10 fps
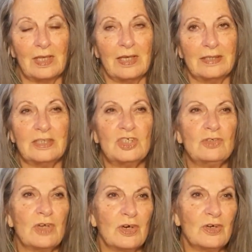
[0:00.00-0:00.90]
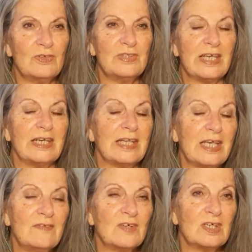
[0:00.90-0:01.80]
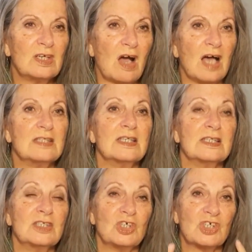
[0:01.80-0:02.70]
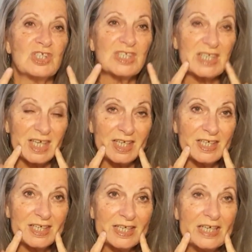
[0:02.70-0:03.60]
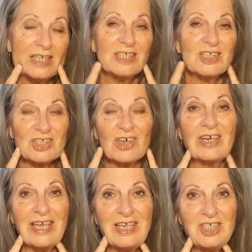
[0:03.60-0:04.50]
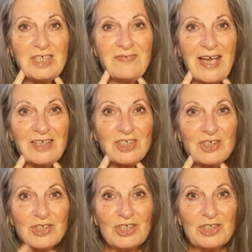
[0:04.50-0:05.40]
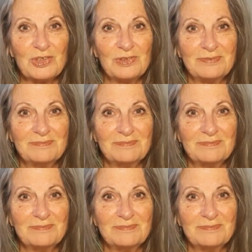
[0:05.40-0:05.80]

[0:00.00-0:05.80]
Did you know that it even causes your skin to start aging faster too?